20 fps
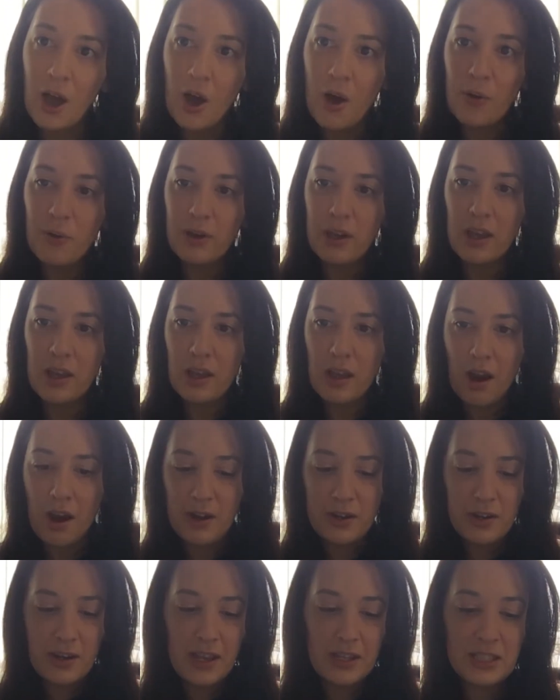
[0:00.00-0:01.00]
Okay,
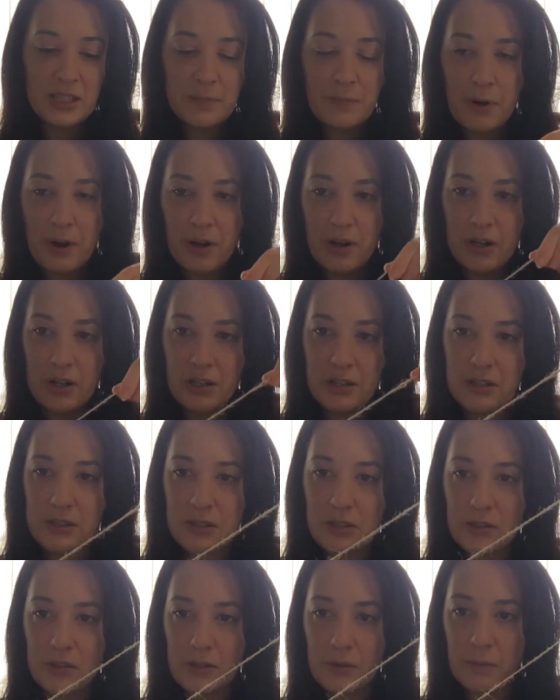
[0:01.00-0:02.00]
our next part is
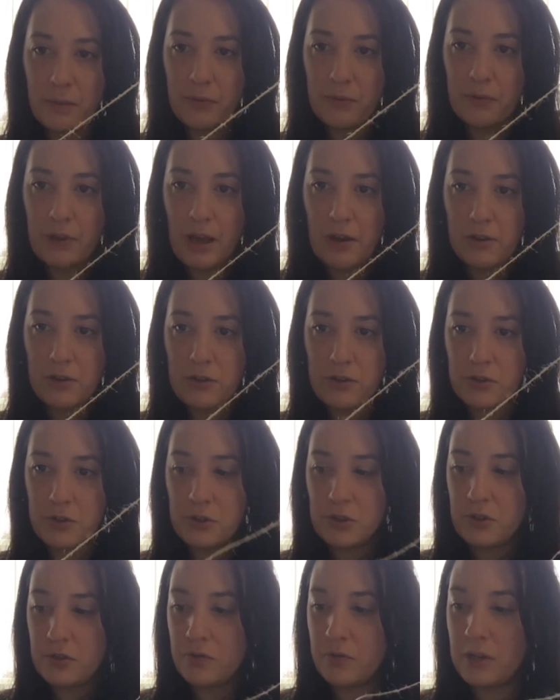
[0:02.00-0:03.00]
you're gonna pull out your
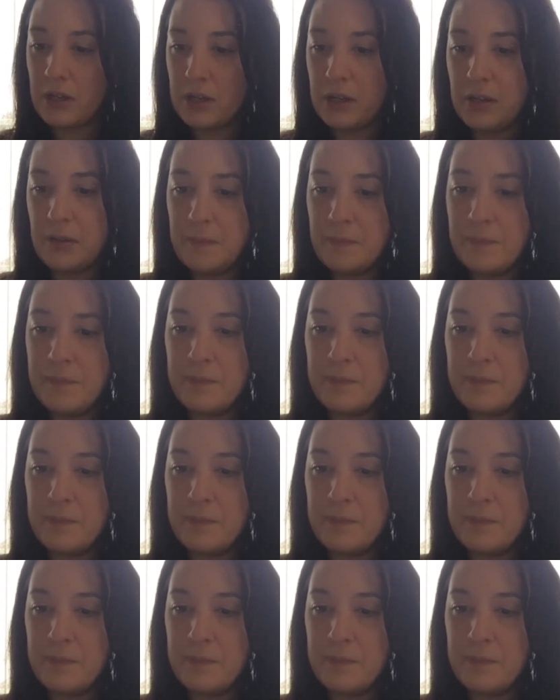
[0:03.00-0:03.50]
string